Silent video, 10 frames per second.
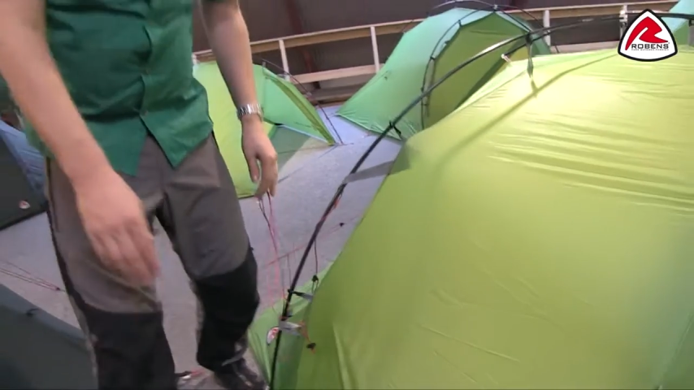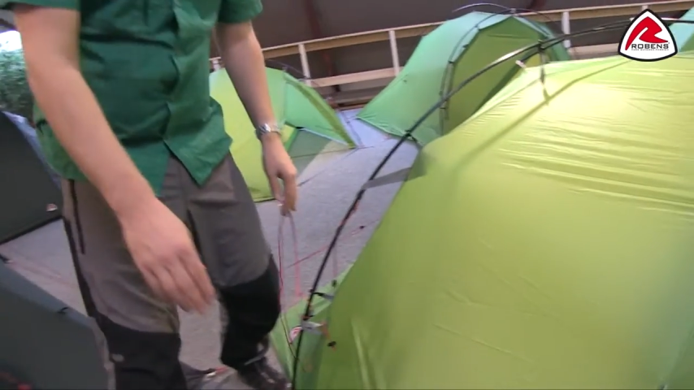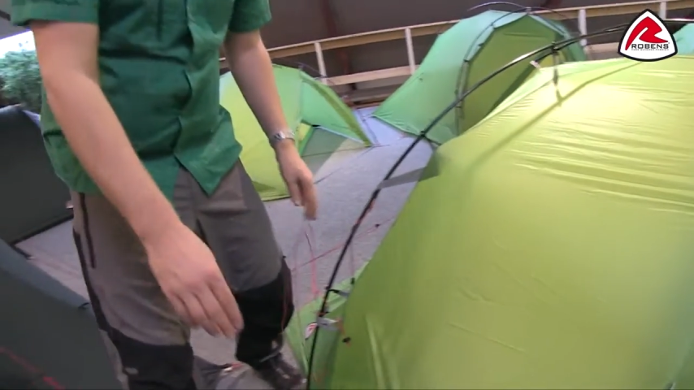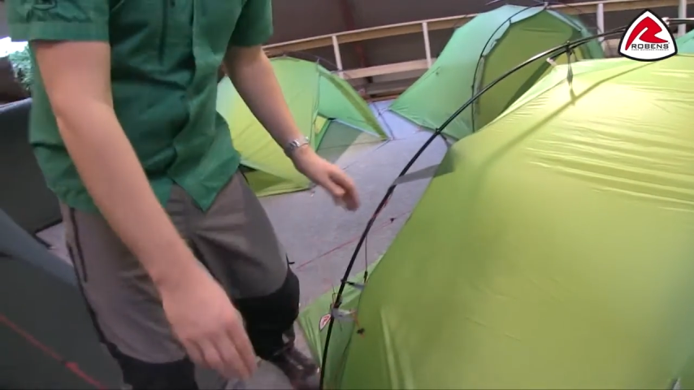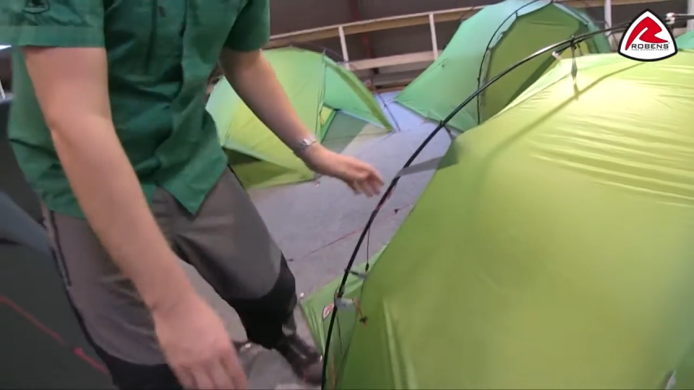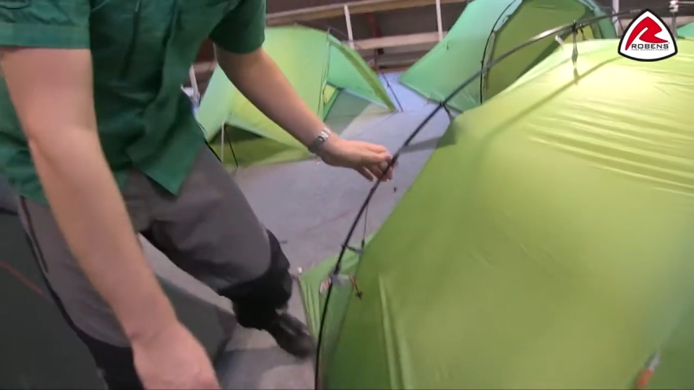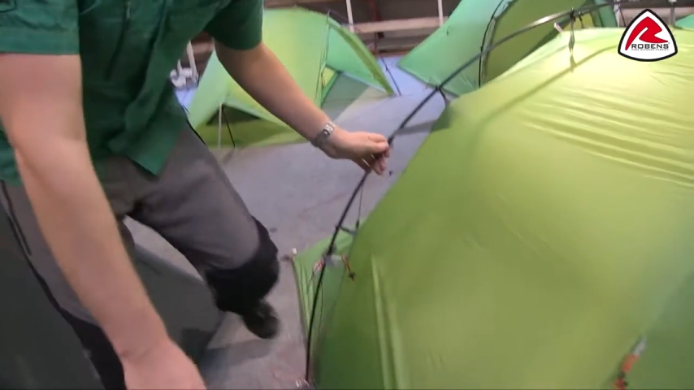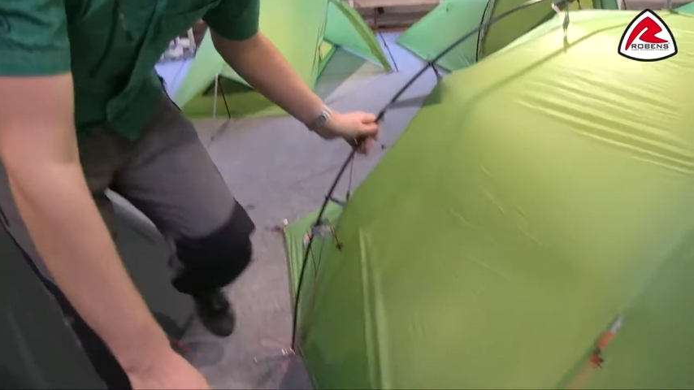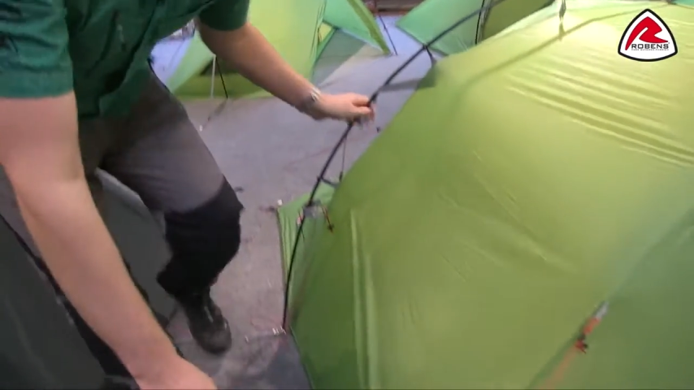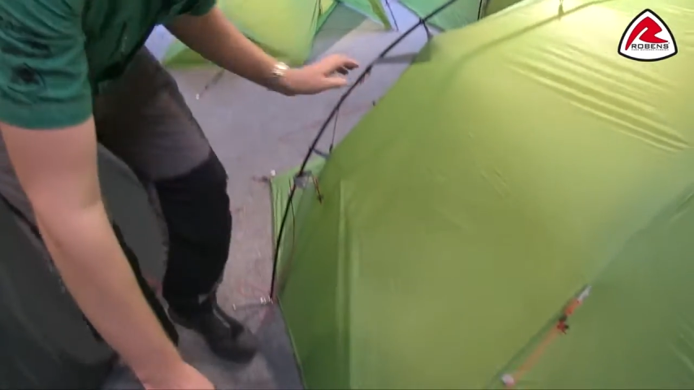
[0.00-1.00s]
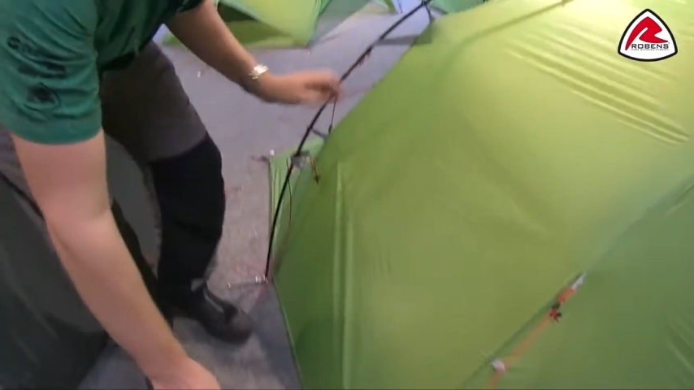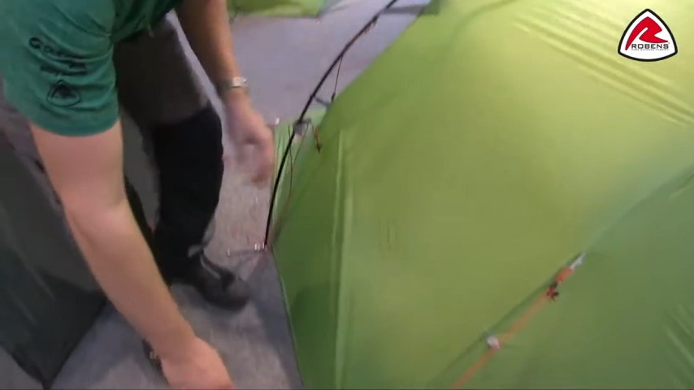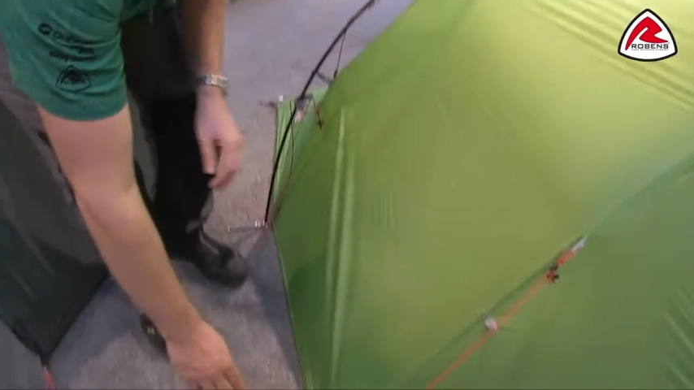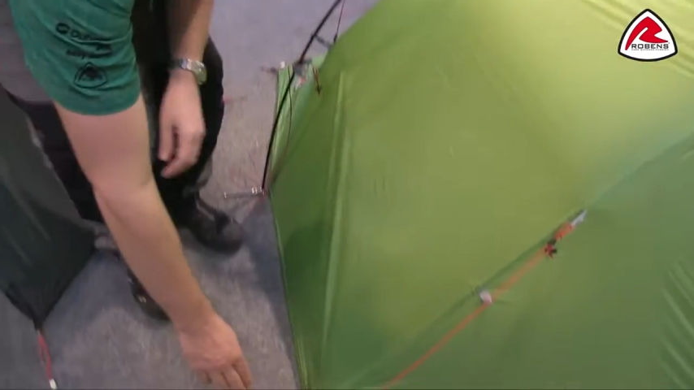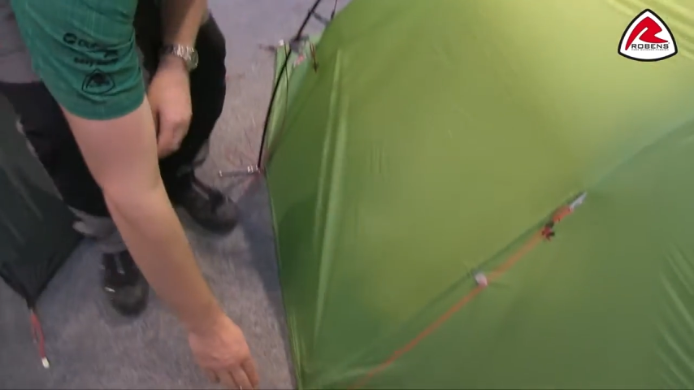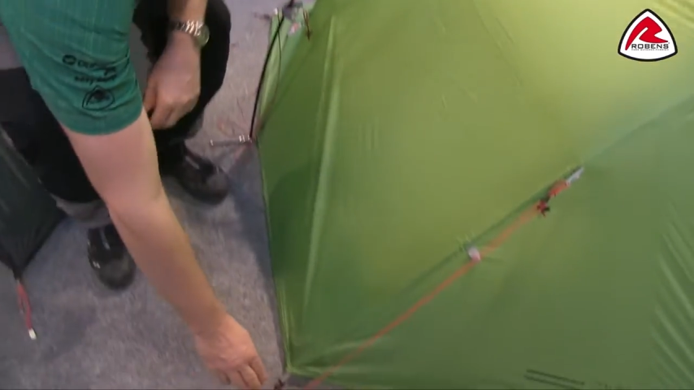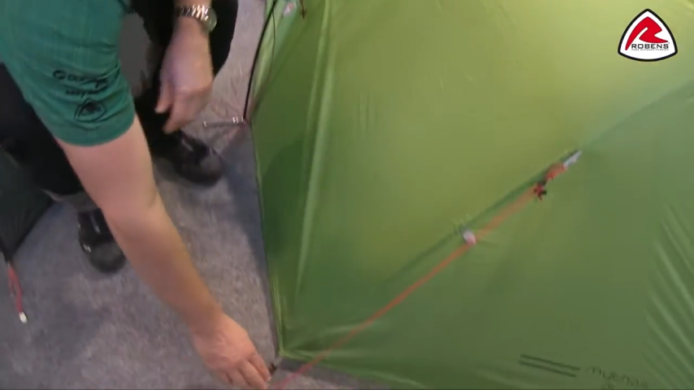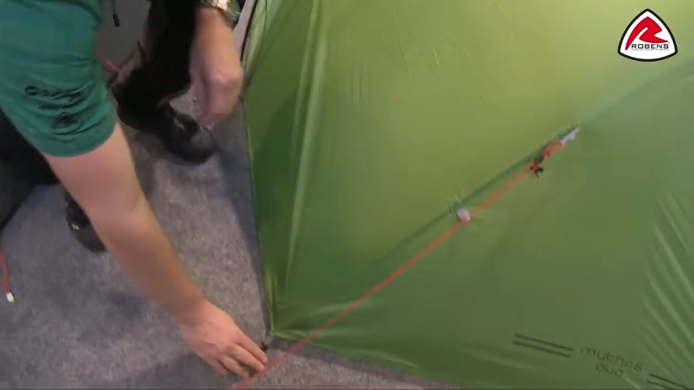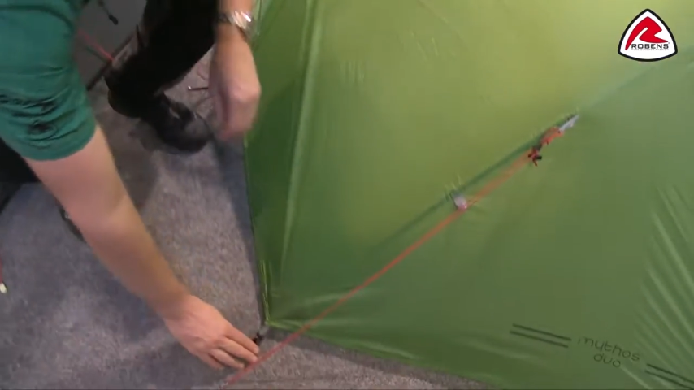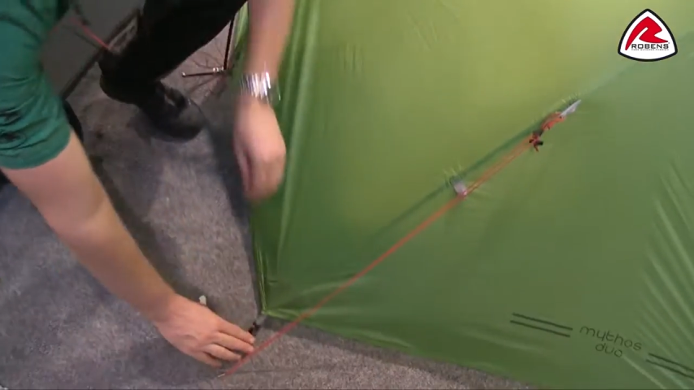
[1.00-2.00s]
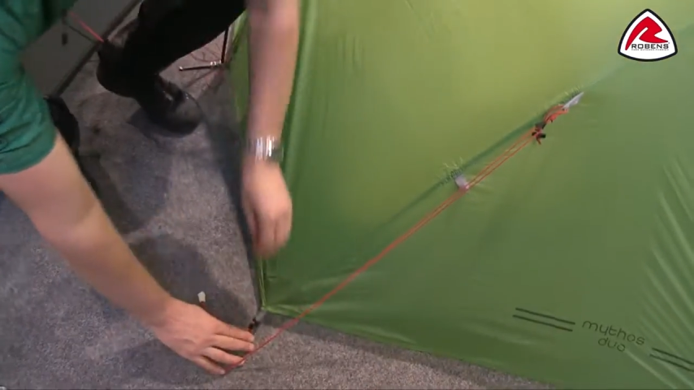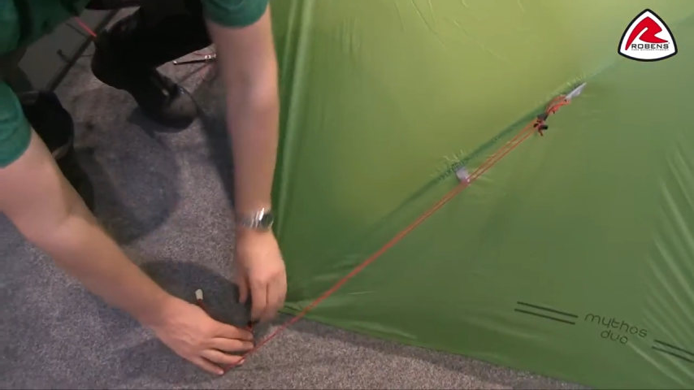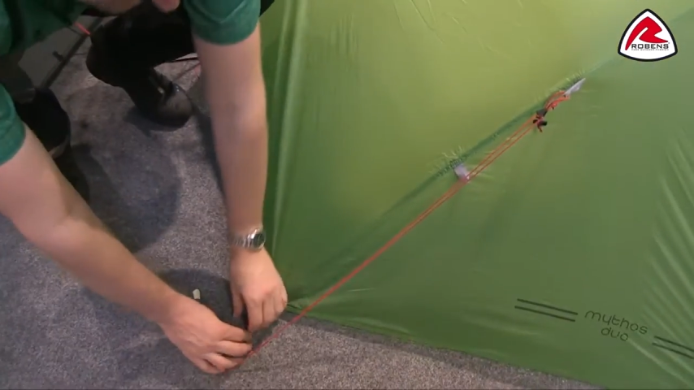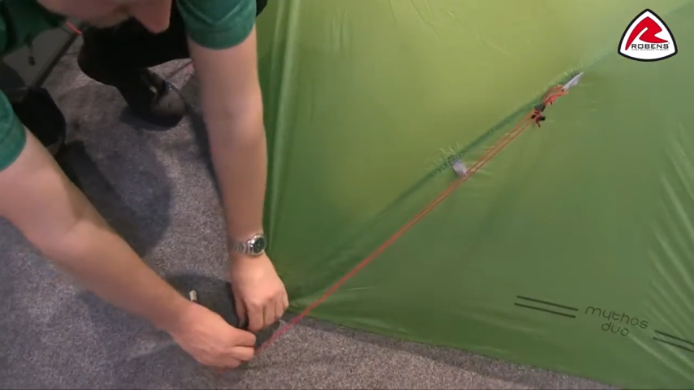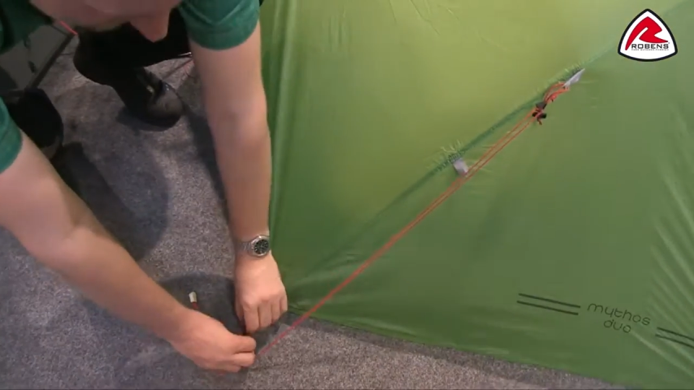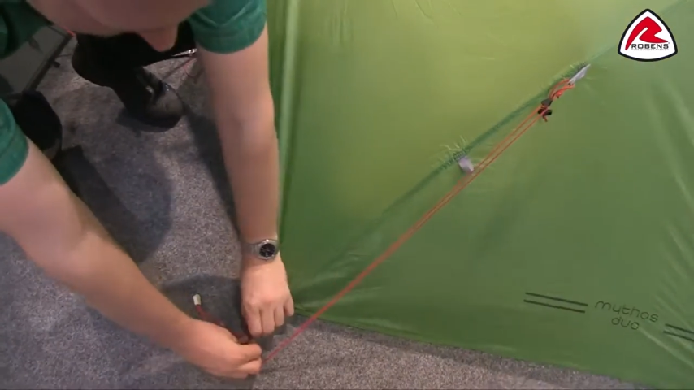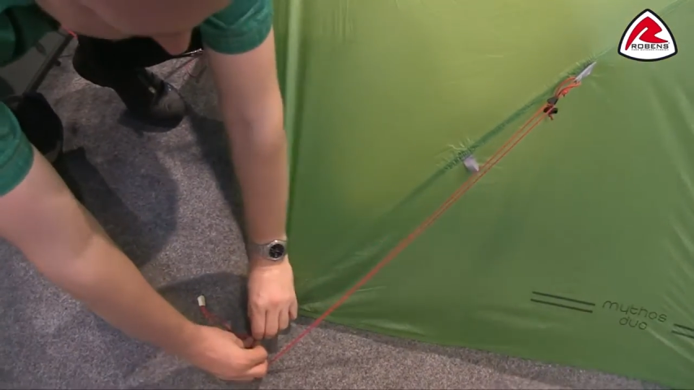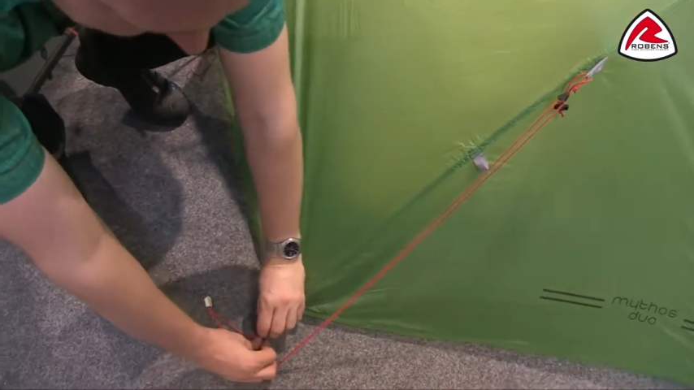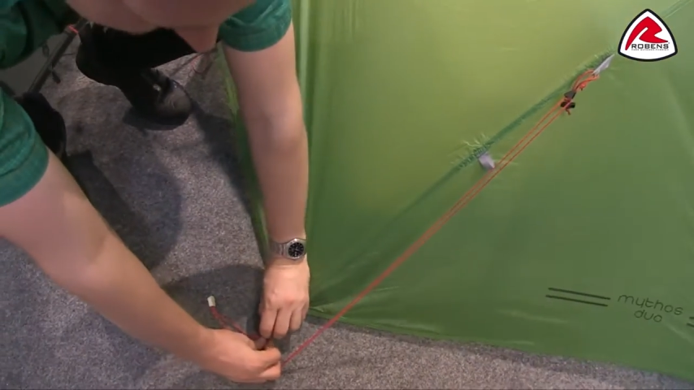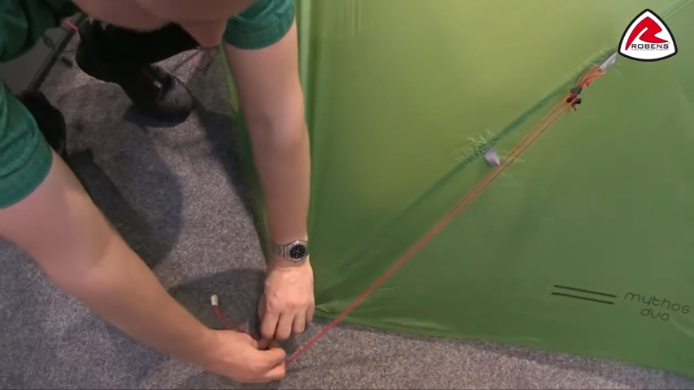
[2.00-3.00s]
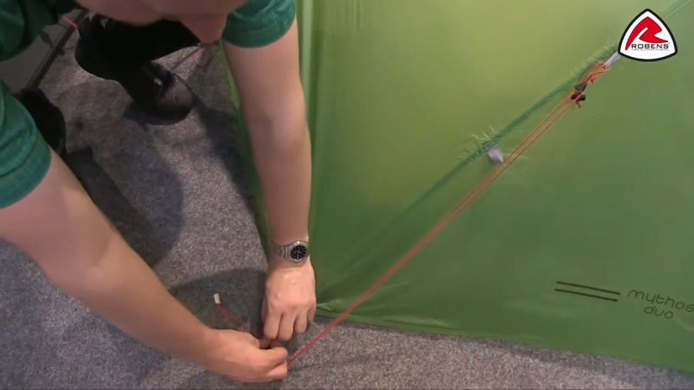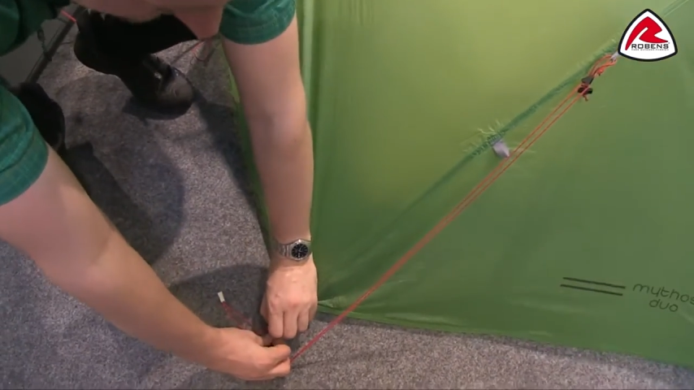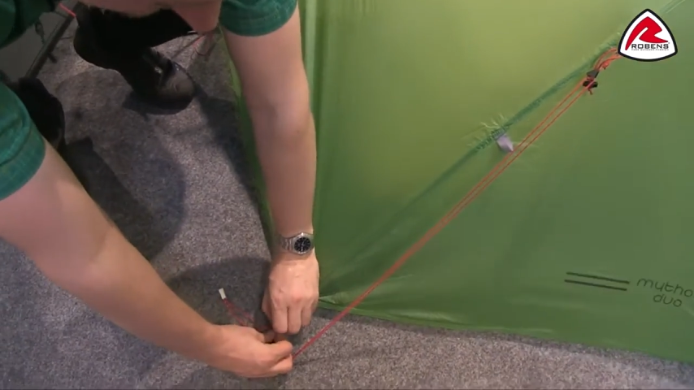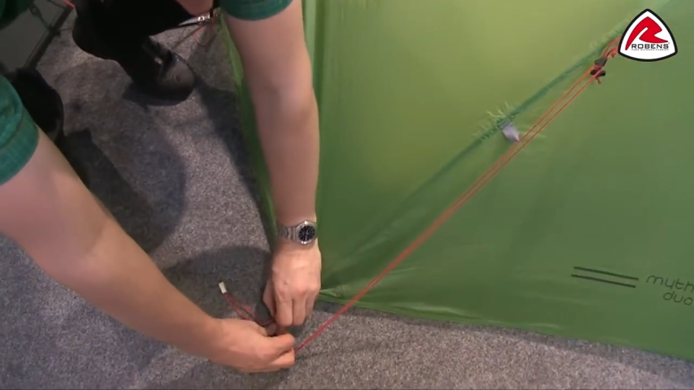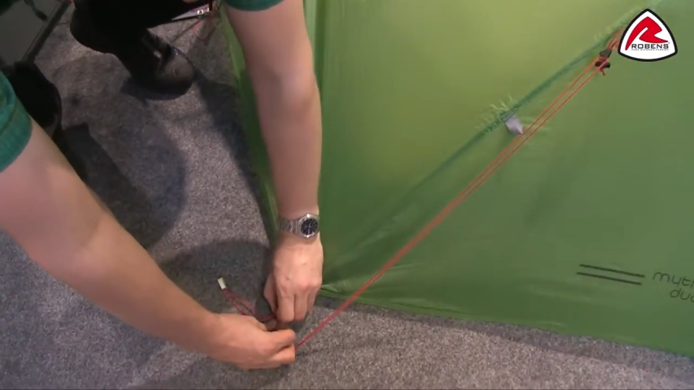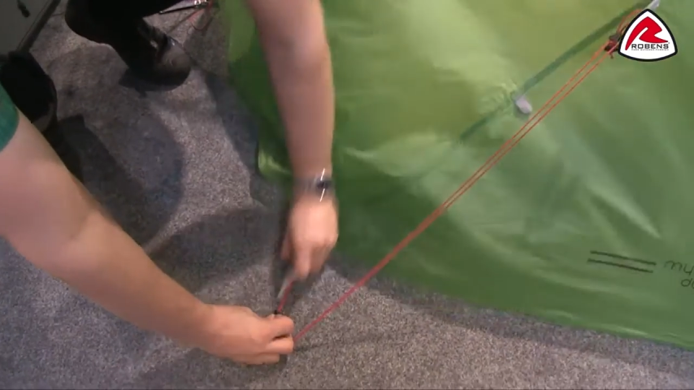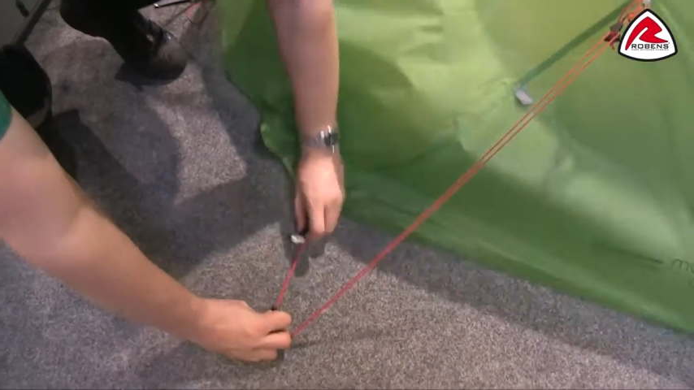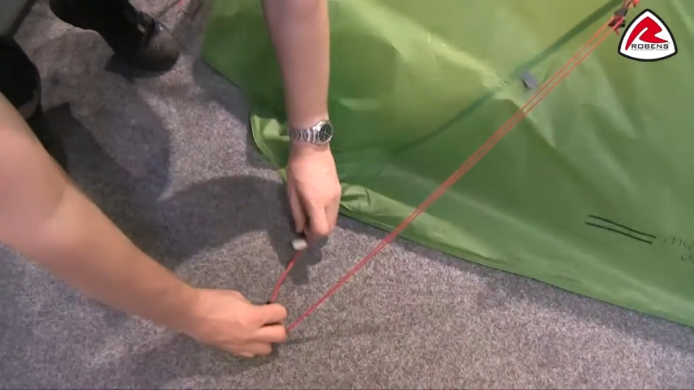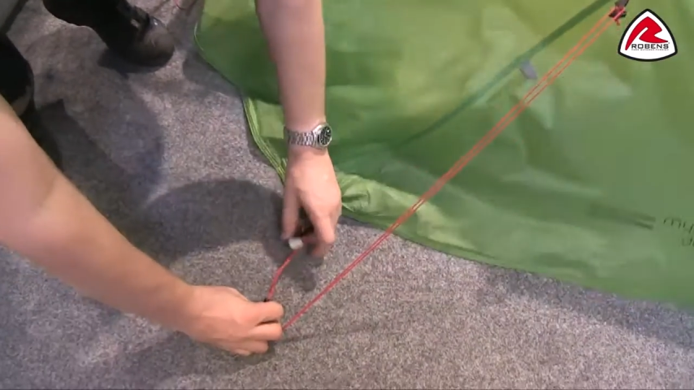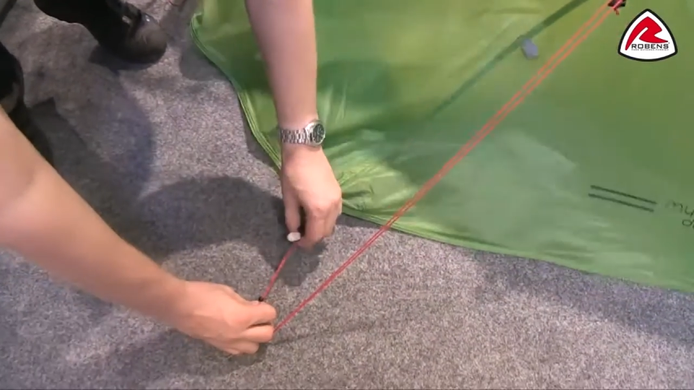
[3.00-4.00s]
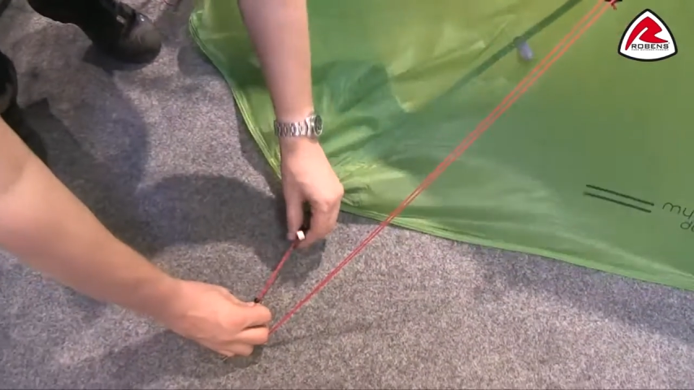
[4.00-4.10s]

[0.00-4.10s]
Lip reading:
[unreadable: no face in view]